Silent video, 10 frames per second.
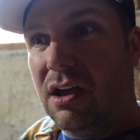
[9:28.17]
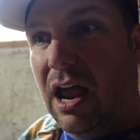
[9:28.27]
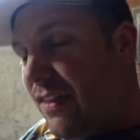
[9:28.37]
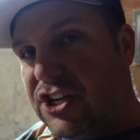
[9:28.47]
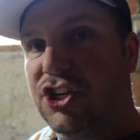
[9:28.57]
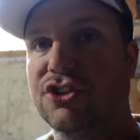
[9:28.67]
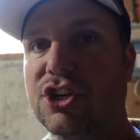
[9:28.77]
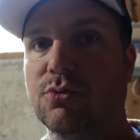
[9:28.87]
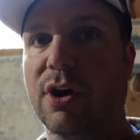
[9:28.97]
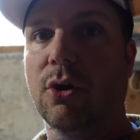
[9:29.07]
and then she'll
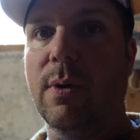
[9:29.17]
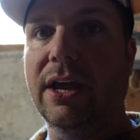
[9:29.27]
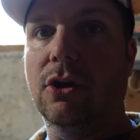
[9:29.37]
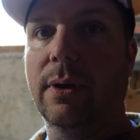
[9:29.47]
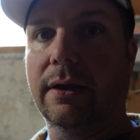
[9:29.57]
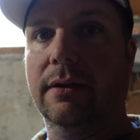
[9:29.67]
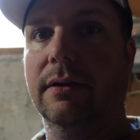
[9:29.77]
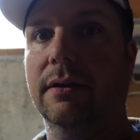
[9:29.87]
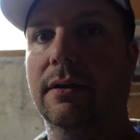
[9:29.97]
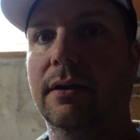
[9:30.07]
just run away quick
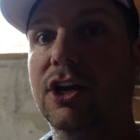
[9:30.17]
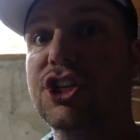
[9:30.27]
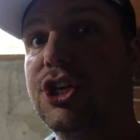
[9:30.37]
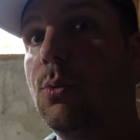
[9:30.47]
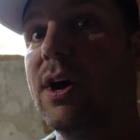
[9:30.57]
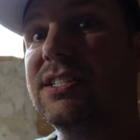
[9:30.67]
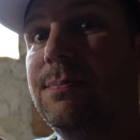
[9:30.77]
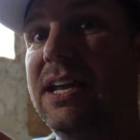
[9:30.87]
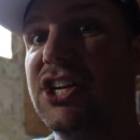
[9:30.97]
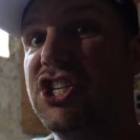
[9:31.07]
because she wants
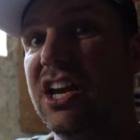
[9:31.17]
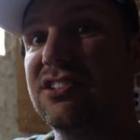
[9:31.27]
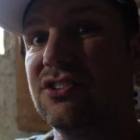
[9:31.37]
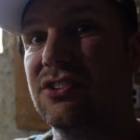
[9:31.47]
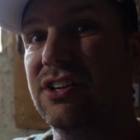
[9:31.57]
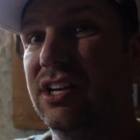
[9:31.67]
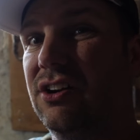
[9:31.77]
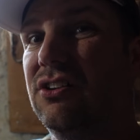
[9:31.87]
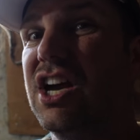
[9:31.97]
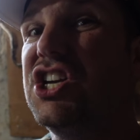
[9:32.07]
me to chase her, you
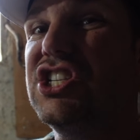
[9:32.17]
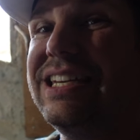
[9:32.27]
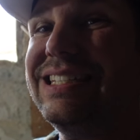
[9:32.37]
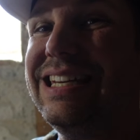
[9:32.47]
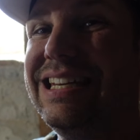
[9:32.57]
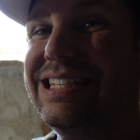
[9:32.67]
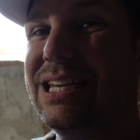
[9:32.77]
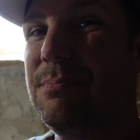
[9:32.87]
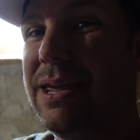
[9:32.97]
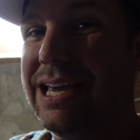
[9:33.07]
know? She's
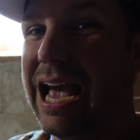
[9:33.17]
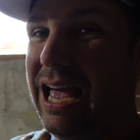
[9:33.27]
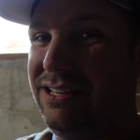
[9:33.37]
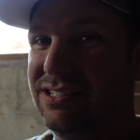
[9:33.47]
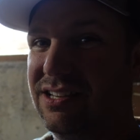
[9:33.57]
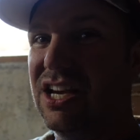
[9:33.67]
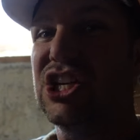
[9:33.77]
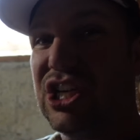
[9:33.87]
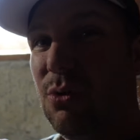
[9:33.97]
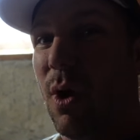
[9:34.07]
teasing me, guys.
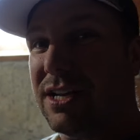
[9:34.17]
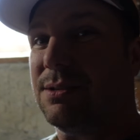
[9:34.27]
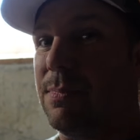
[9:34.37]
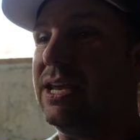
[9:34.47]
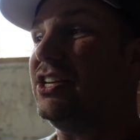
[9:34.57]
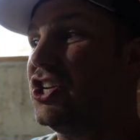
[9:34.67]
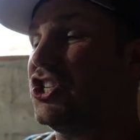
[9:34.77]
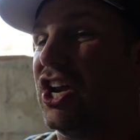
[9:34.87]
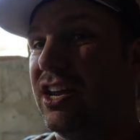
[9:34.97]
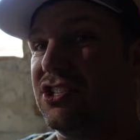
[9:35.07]
She wants me to
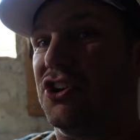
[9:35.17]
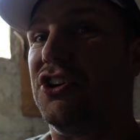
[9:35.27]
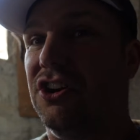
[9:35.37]
chase her.